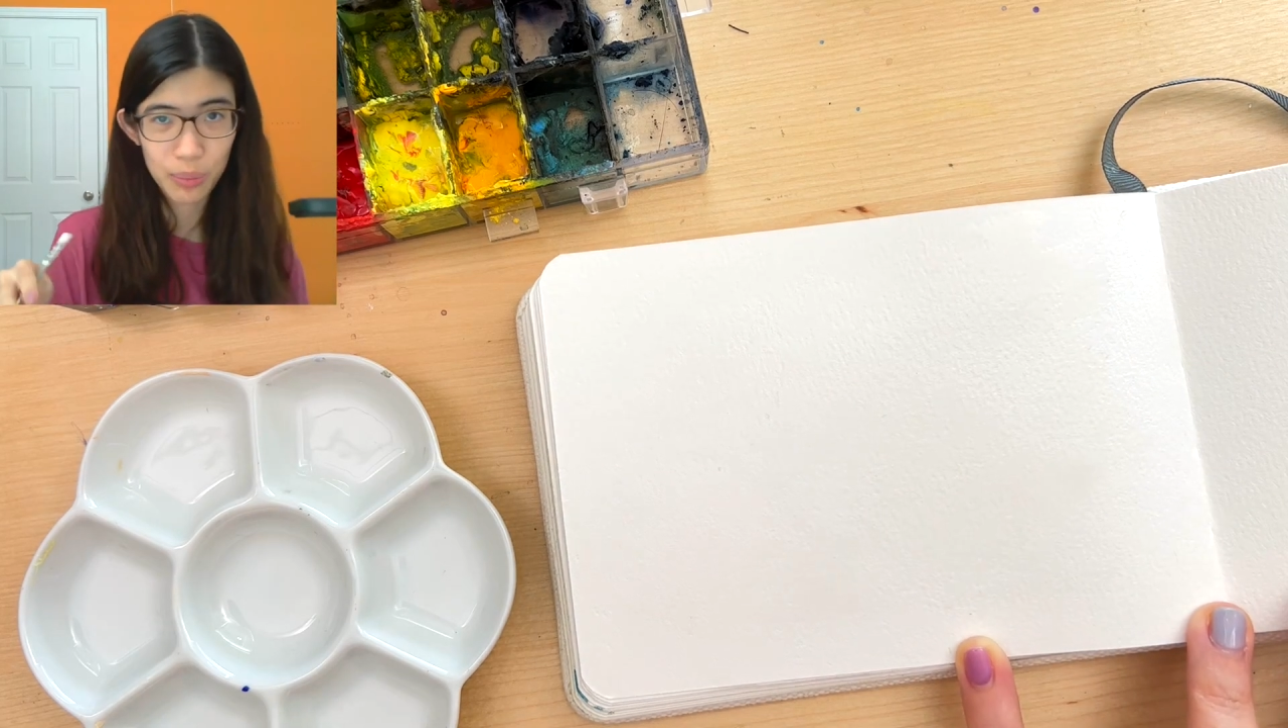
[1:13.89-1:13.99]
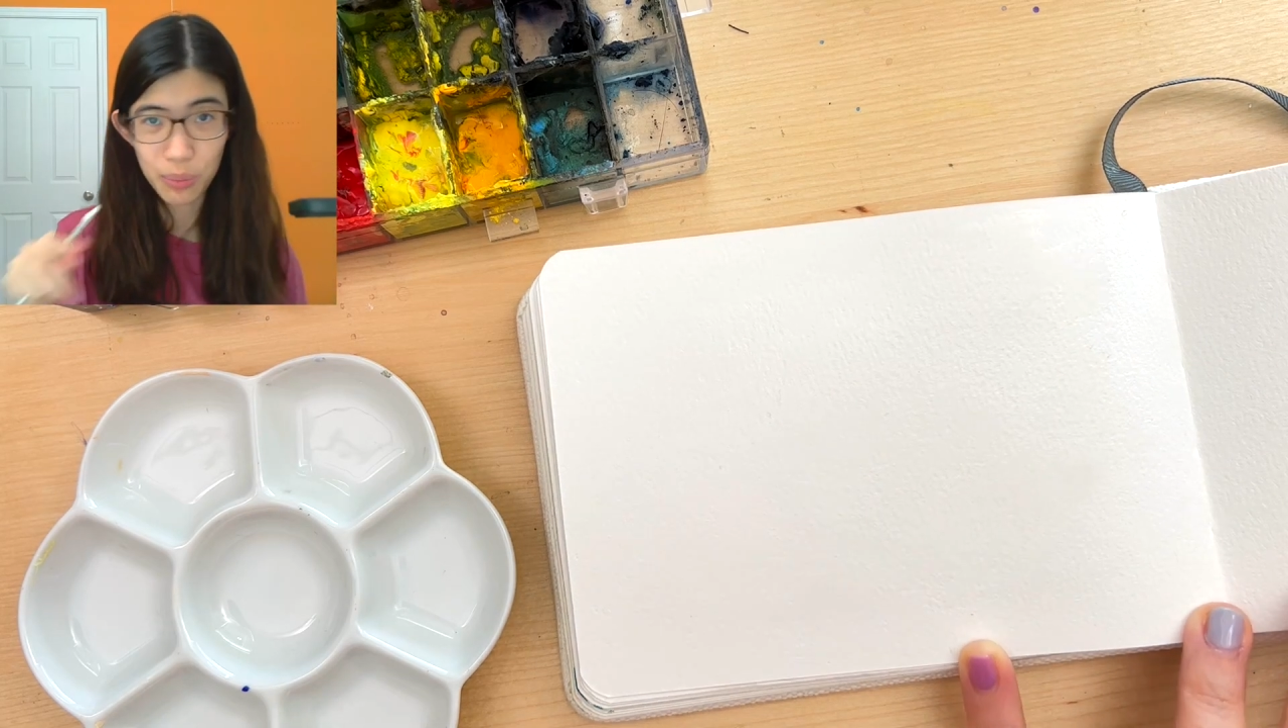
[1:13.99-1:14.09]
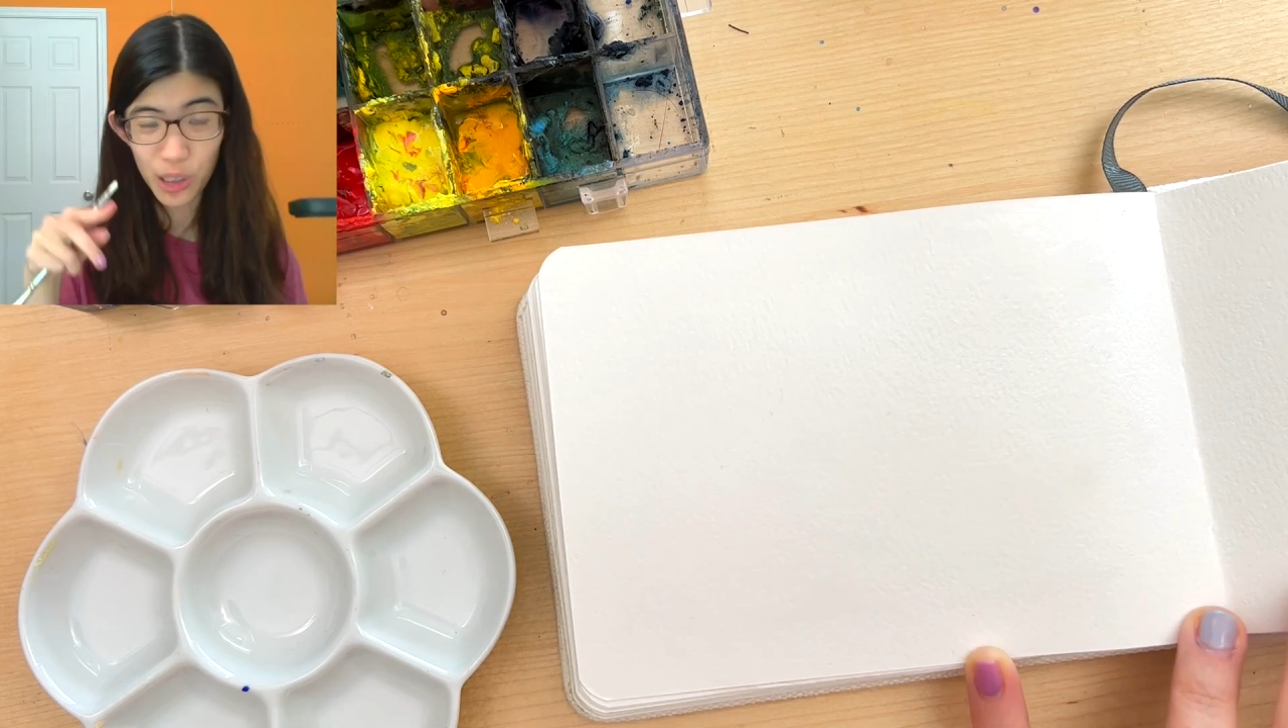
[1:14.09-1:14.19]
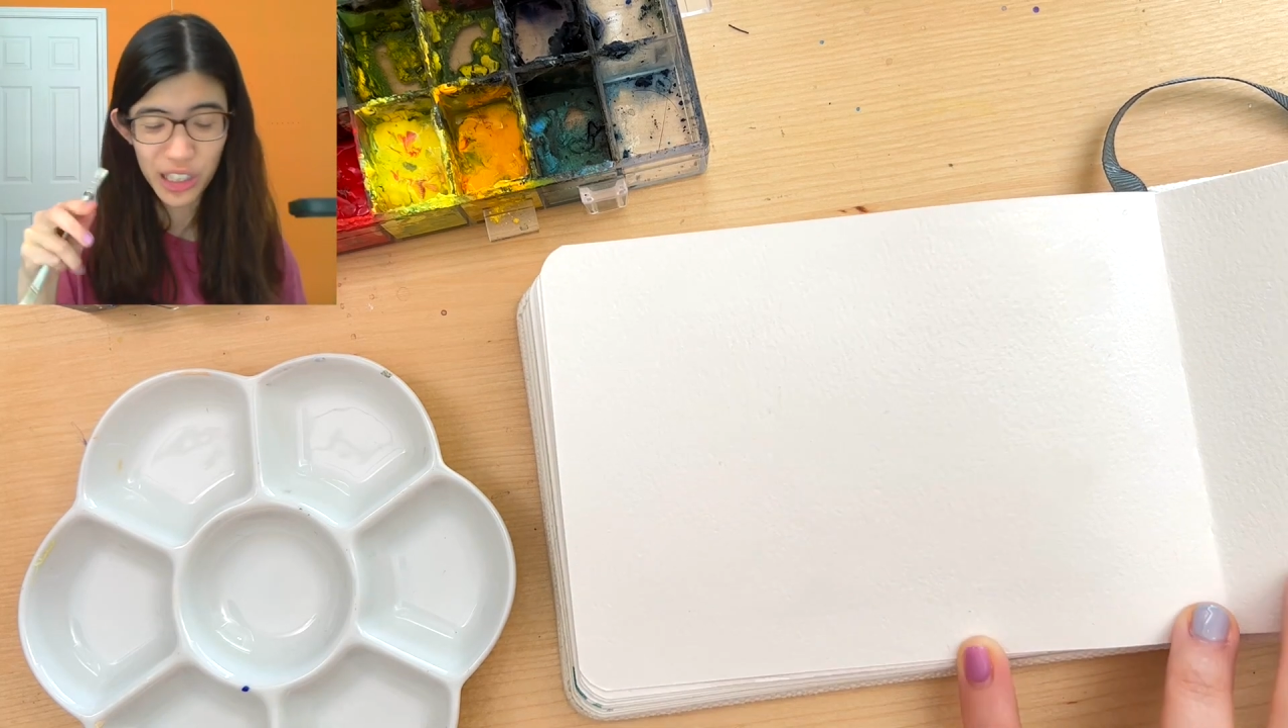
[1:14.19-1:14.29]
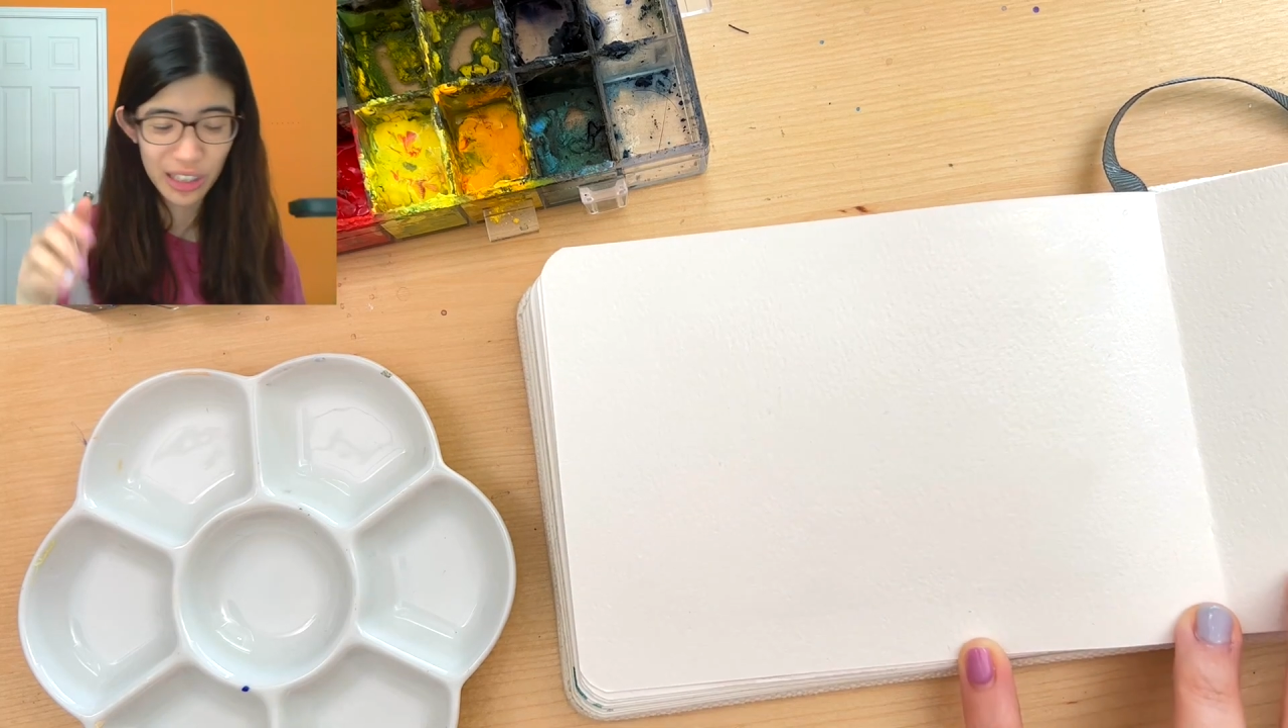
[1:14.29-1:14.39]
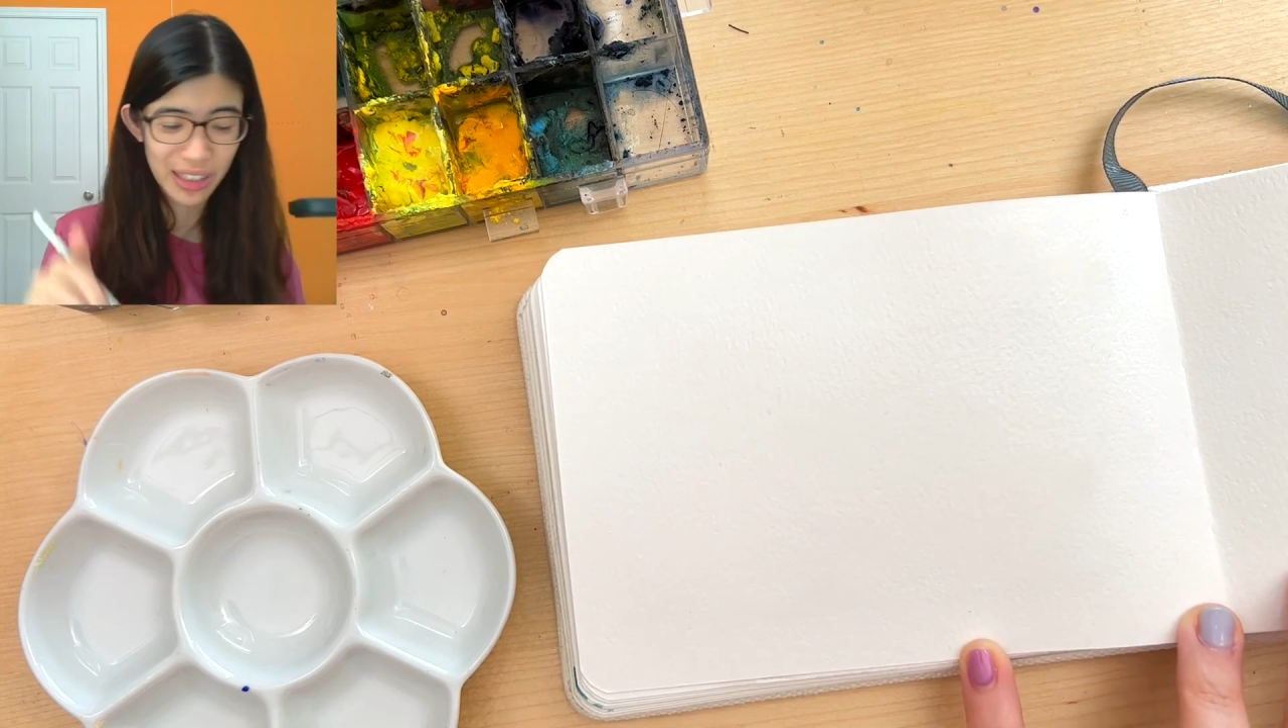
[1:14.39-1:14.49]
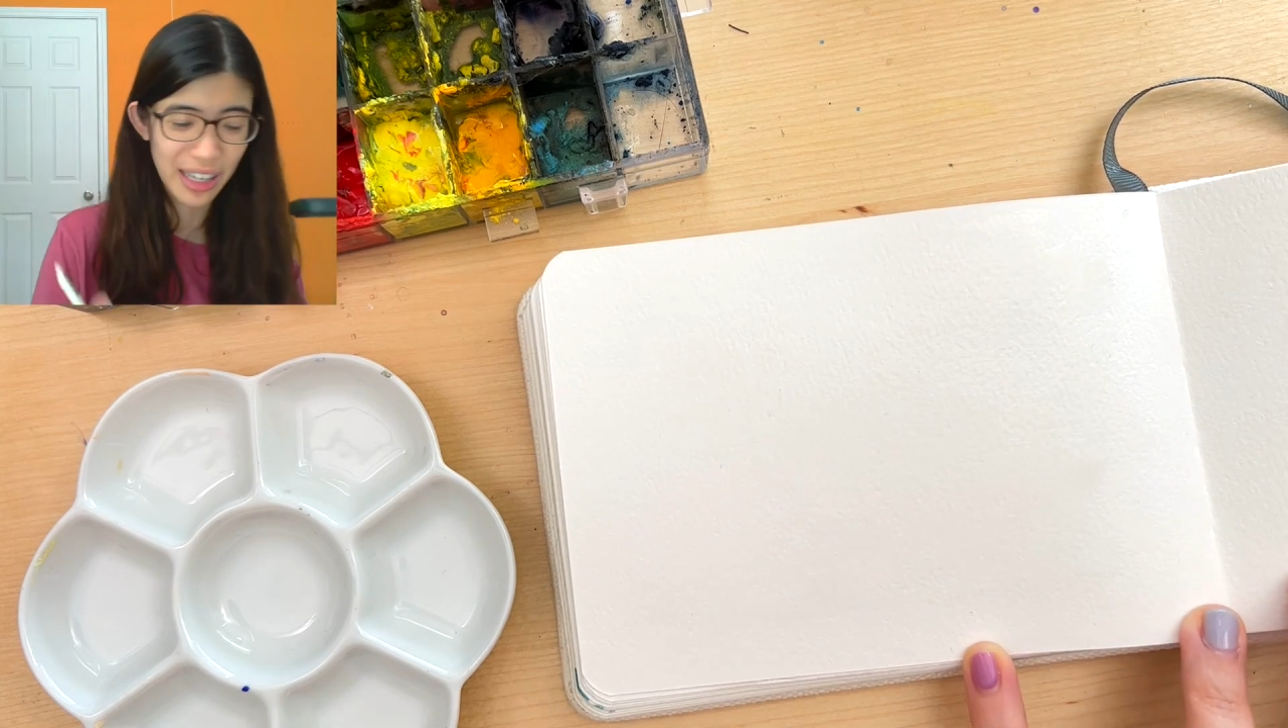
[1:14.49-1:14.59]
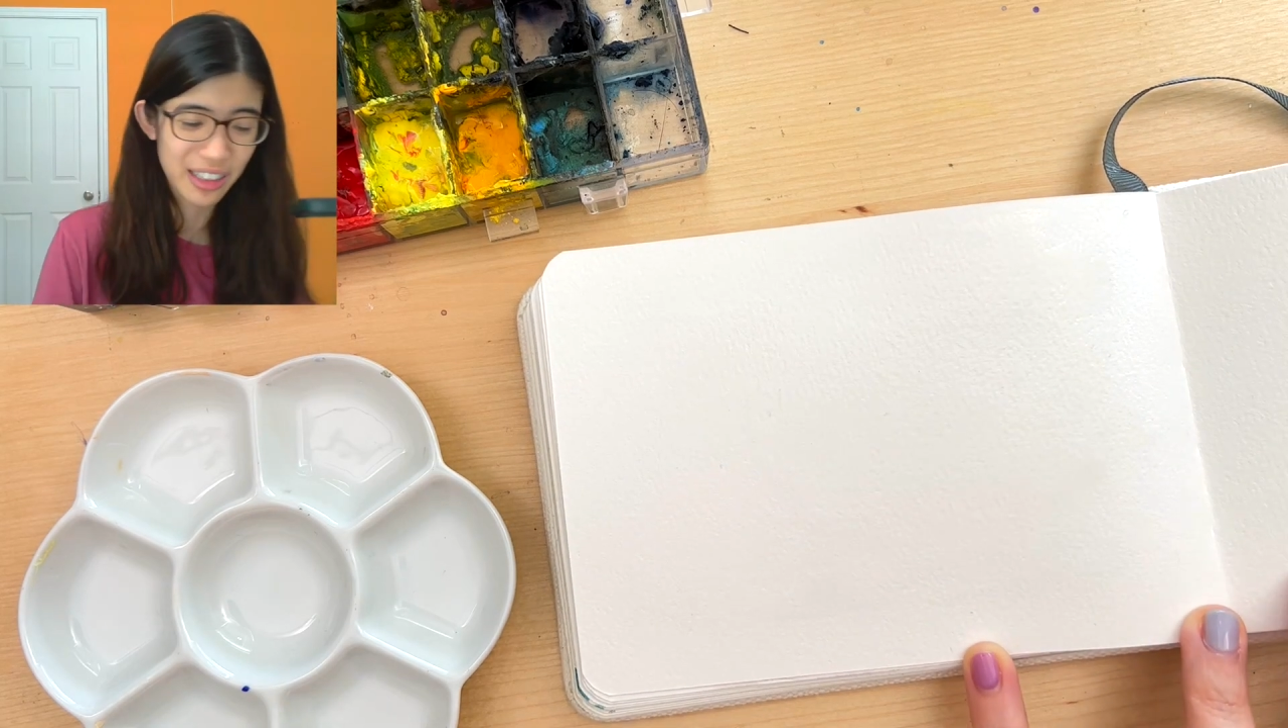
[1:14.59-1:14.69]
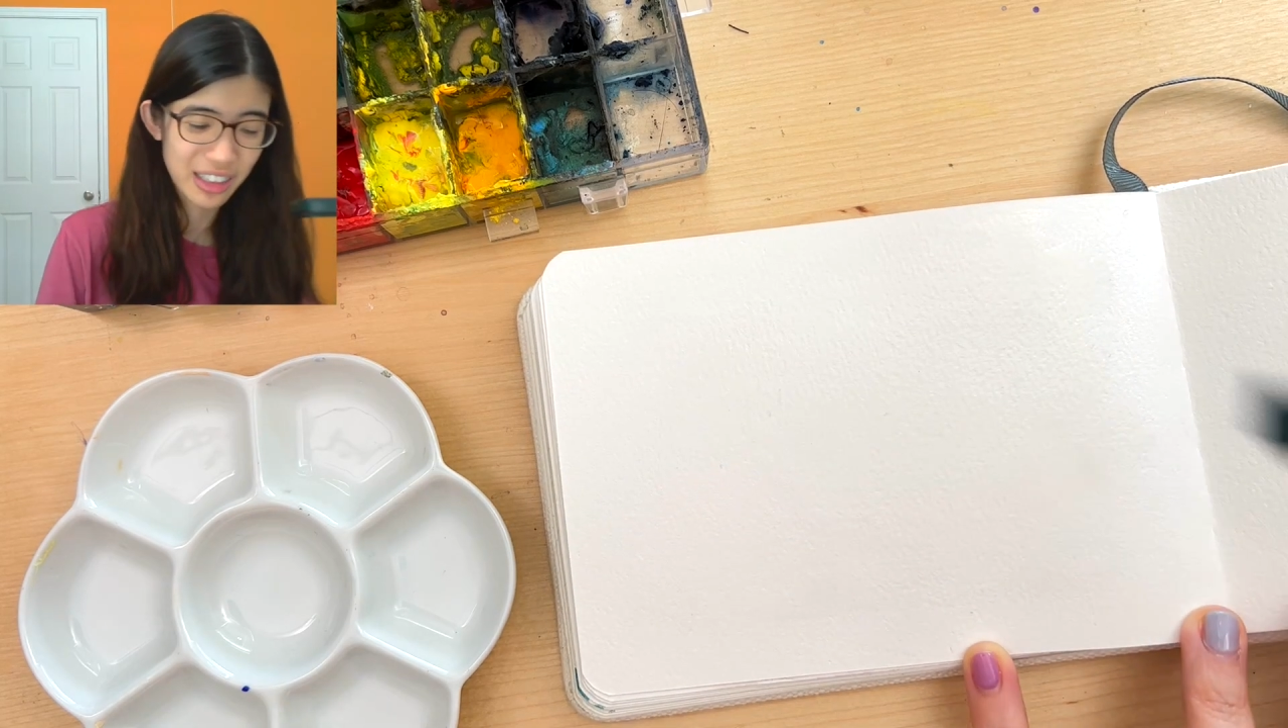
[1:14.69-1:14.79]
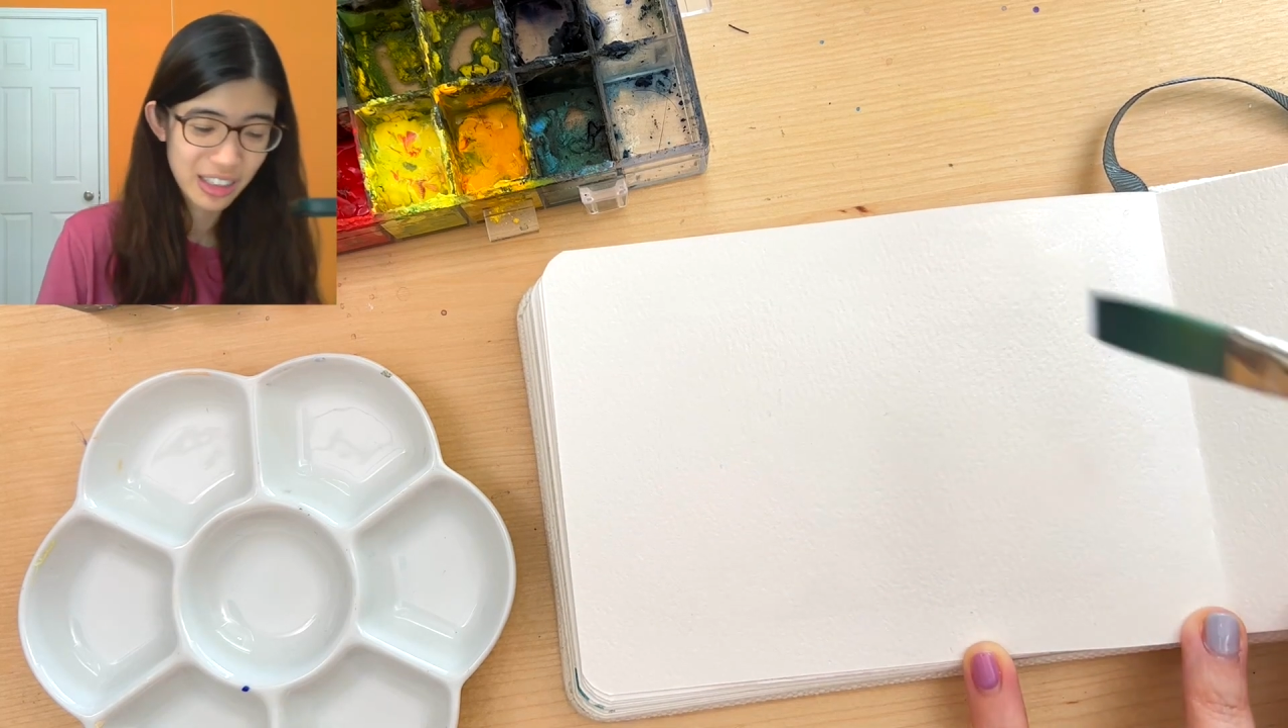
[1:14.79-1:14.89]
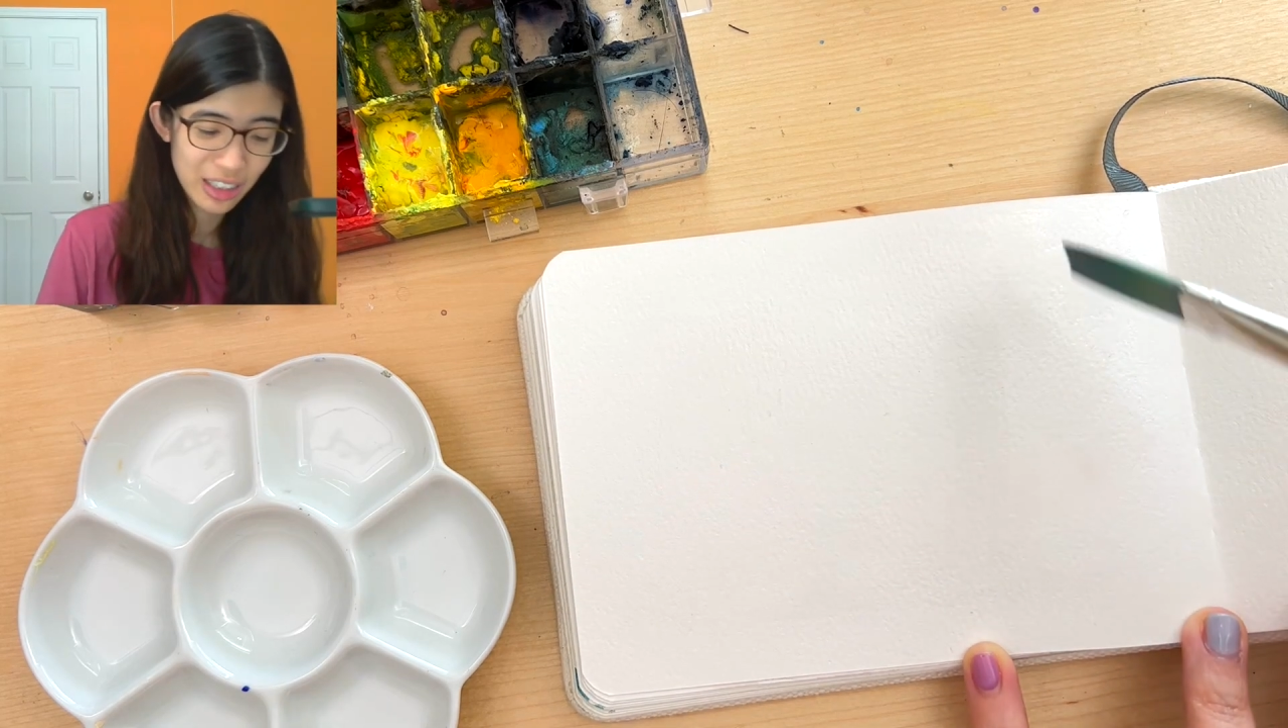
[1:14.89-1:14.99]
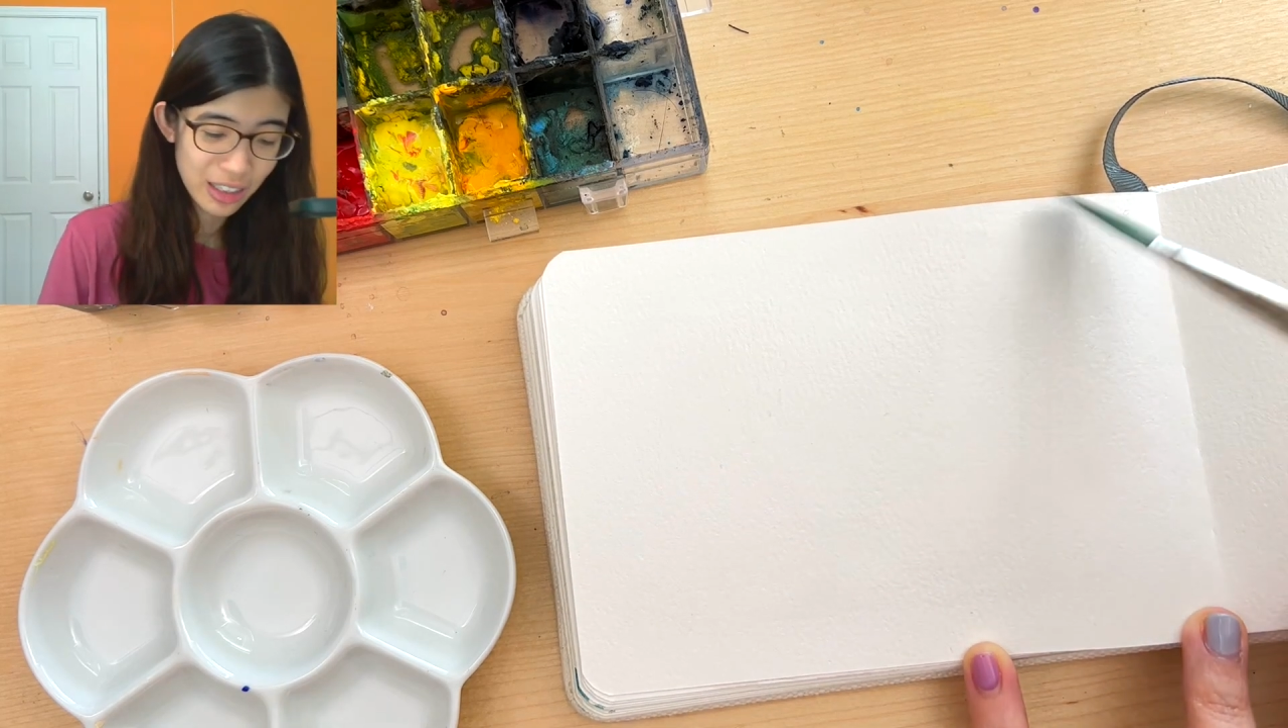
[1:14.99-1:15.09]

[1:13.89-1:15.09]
mushing together.